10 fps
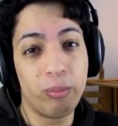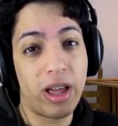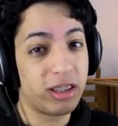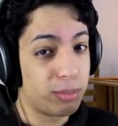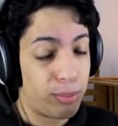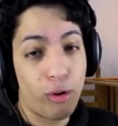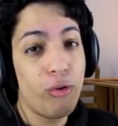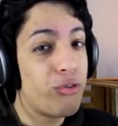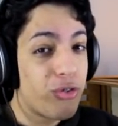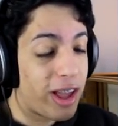as
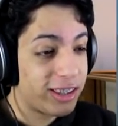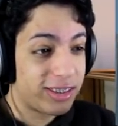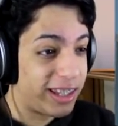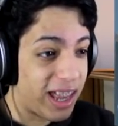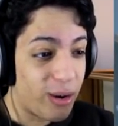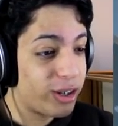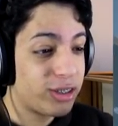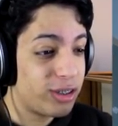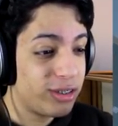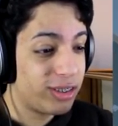both as the
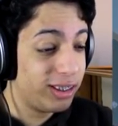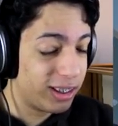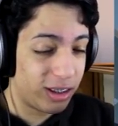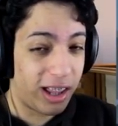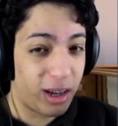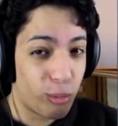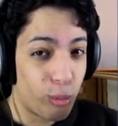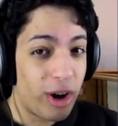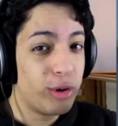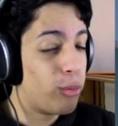characters in like
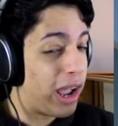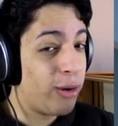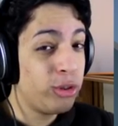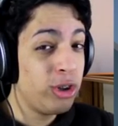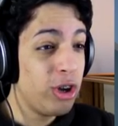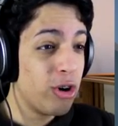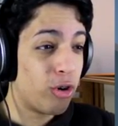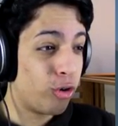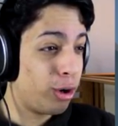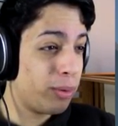one round,
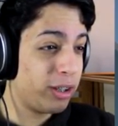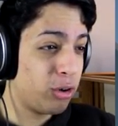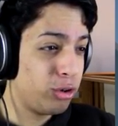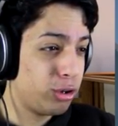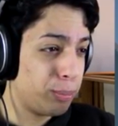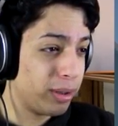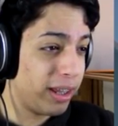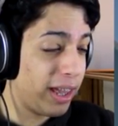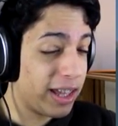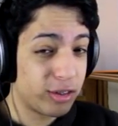or am I going to
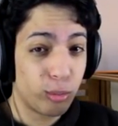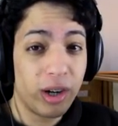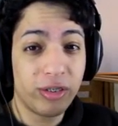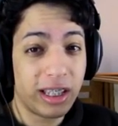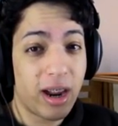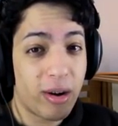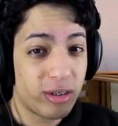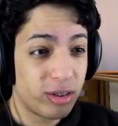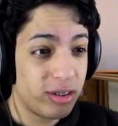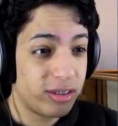play as one of the
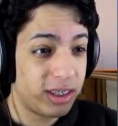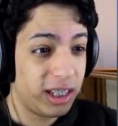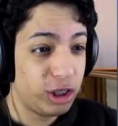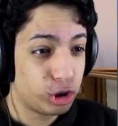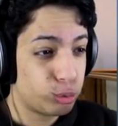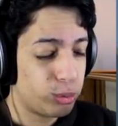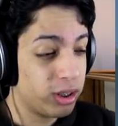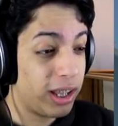characters each for